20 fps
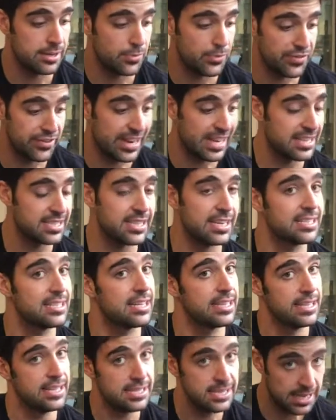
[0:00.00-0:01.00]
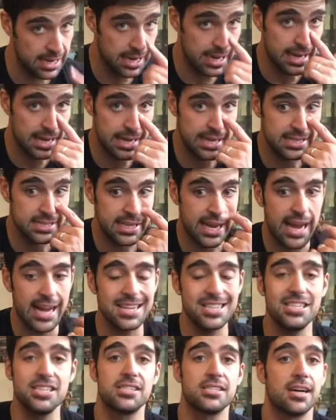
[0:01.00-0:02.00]
with an exercise like this is to
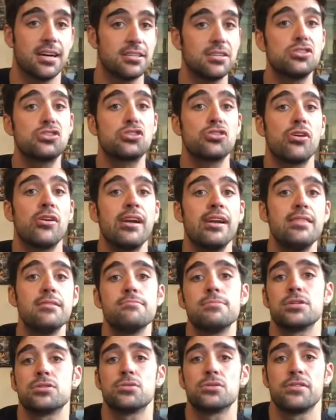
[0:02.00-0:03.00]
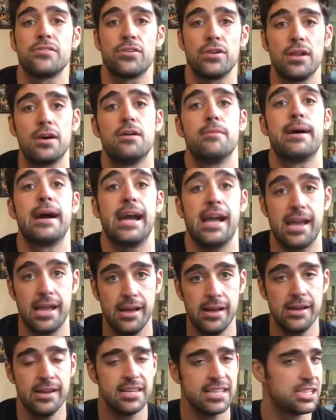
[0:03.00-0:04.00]
actually start to train the muscles of your lower back.
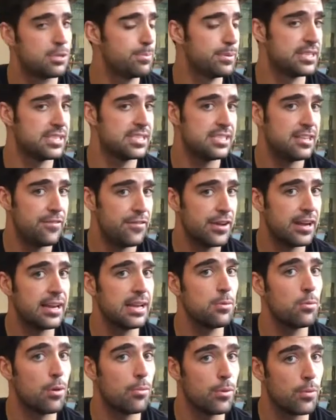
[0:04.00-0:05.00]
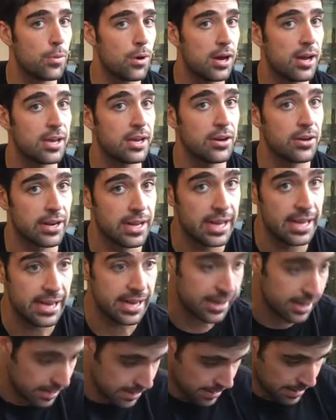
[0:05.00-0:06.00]
Specifically what we're working on
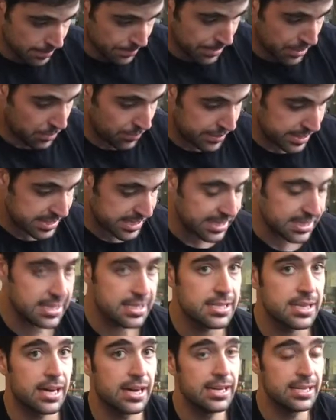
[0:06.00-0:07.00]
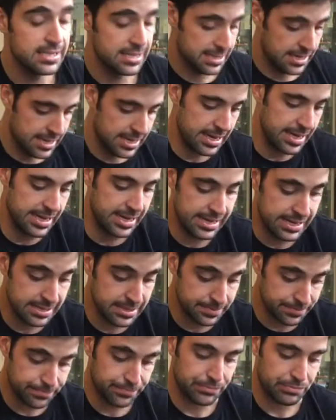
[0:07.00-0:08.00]
here with this exercise
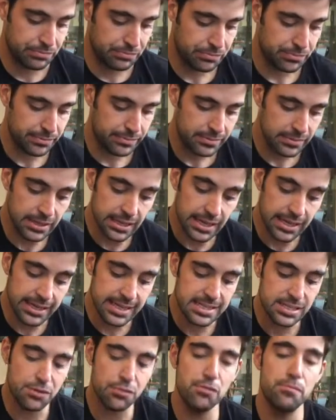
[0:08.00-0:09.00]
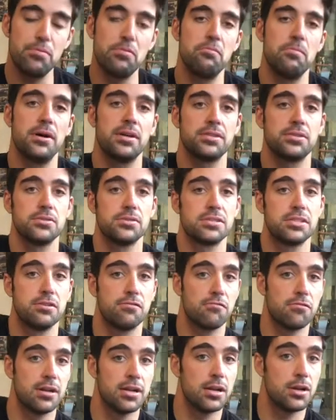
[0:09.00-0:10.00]
is there's a group of muscles
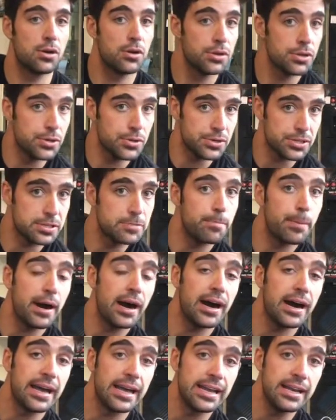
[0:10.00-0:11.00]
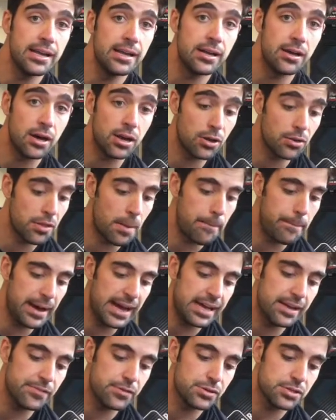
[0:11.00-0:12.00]
that run along your spine, along the
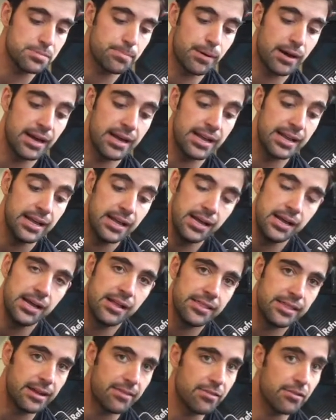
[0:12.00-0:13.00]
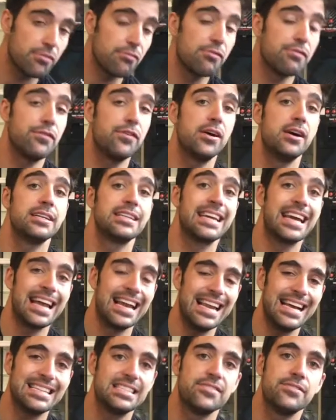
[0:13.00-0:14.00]
back of your spine. They're referred
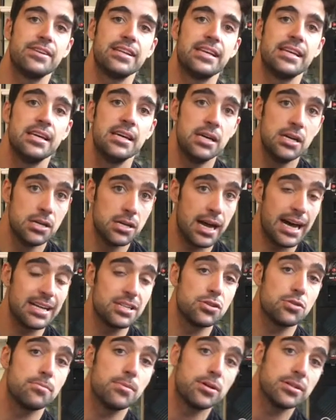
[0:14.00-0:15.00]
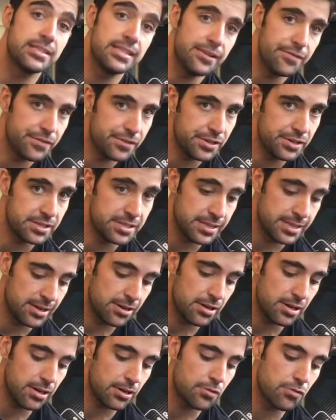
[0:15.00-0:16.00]
collectively as your multifida. So
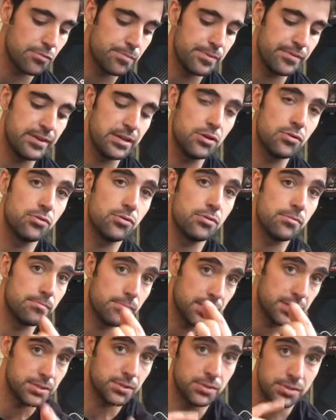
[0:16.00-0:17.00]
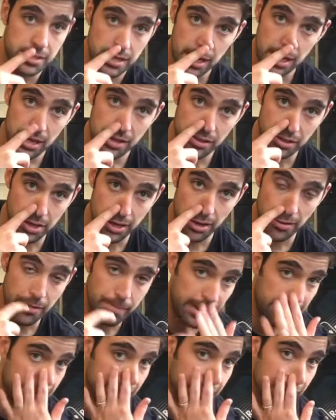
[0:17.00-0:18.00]
they're like a group of little muscles that go at the
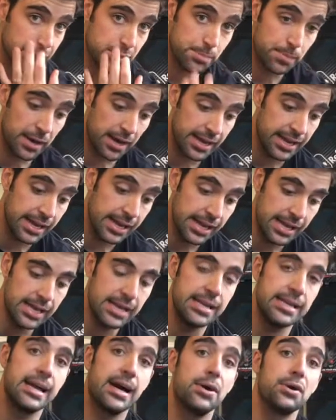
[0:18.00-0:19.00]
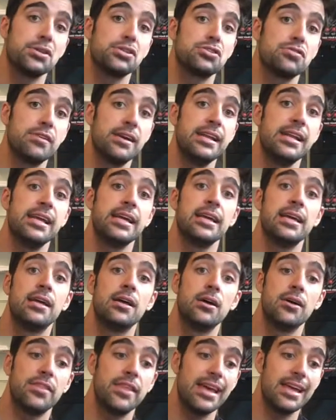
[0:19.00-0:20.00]
back of your spine. Now training,
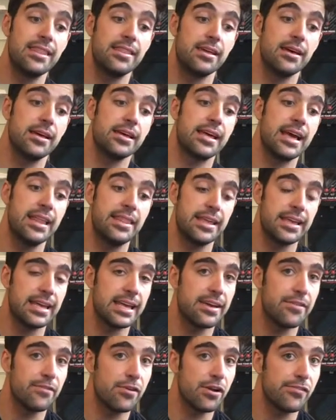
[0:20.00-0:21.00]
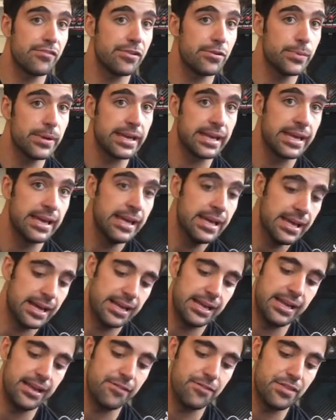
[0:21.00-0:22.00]
they can get very, very weak.
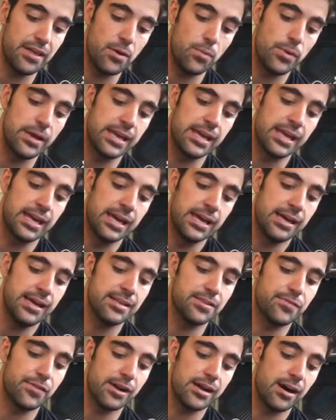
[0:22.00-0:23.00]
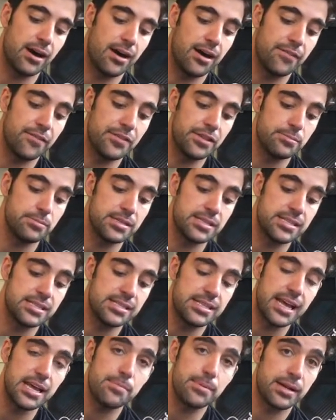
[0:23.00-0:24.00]
And if they're weak, it's very hard for them to
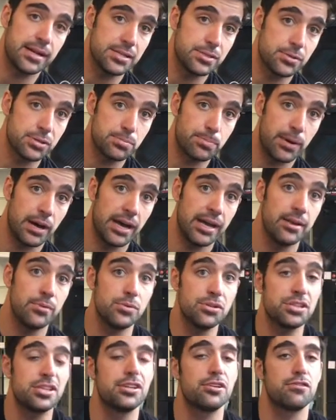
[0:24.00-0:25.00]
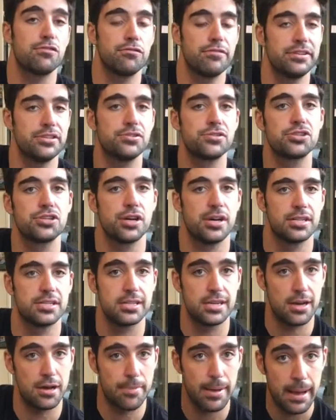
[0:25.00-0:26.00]
stabilize your spine, which can increase your chance of
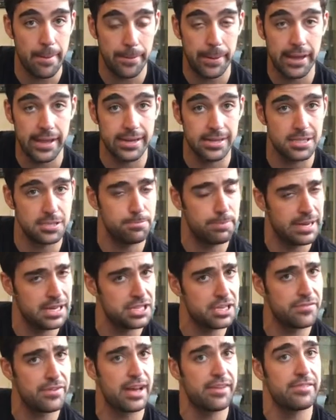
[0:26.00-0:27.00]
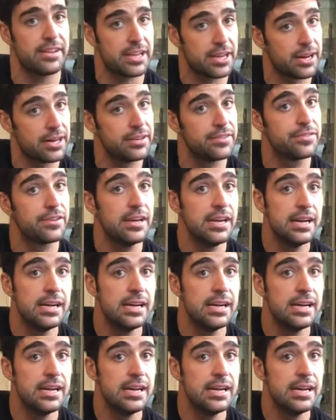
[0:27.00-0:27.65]
lower back pain, especially if you have any kind of